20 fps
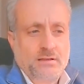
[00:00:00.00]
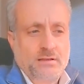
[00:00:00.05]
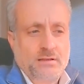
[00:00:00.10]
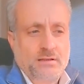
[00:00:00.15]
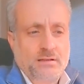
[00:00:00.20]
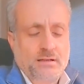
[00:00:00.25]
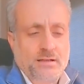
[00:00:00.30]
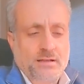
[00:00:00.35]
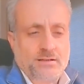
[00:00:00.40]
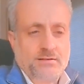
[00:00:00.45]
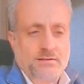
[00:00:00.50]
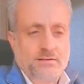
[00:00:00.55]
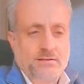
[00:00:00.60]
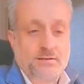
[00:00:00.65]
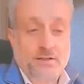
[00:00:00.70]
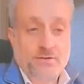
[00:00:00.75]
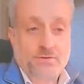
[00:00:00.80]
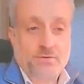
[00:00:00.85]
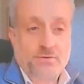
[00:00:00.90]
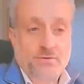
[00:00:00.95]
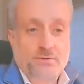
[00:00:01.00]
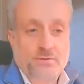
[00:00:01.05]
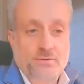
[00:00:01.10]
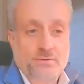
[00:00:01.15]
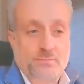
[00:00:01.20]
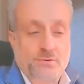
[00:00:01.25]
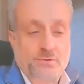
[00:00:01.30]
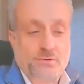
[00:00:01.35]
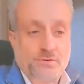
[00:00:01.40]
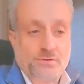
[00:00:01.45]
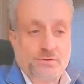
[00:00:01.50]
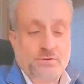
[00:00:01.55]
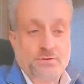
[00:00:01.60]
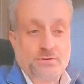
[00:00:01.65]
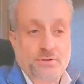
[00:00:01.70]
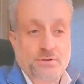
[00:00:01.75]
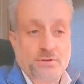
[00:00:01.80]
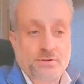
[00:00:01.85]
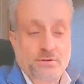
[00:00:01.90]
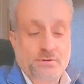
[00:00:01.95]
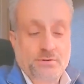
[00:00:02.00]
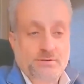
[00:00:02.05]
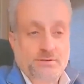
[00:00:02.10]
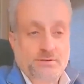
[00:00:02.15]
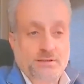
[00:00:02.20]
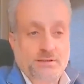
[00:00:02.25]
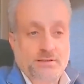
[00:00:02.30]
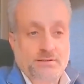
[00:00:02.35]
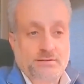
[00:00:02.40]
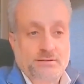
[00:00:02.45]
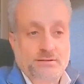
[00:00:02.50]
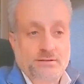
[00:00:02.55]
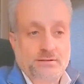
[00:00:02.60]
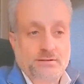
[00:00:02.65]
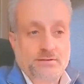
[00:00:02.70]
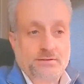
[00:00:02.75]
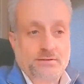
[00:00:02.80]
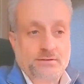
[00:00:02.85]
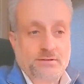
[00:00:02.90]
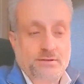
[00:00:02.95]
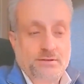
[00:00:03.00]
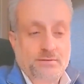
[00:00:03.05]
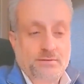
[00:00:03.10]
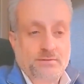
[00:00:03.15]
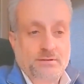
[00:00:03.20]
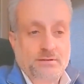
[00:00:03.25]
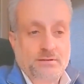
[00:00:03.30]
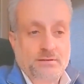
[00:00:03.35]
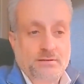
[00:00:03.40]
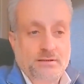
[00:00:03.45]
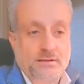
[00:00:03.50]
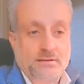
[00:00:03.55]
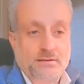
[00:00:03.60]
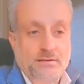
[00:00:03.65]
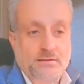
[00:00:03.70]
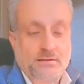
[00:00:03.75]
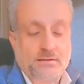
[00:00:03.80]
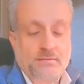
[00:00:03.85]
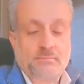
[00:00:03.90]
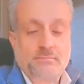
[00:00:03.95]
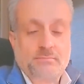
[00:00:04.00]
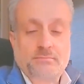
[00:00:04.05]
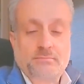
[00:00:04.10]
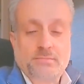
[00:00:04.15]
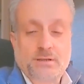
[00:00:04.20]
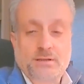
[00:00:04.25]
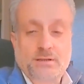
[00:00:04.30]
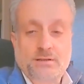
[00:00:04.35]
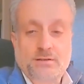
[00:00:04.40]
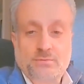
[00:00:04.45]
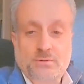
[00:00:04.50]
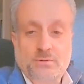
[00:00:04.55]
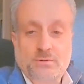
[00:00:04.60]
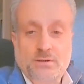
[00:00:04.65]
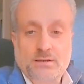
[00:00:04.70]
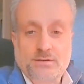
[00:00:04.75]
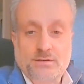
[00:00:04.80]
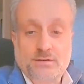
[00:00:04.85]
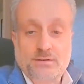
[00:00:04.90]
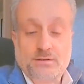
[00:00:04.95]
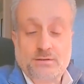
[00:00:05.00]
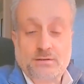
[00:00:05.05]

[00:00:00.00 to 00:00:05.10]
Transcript: I can tell you on a personal note that, many Israelis,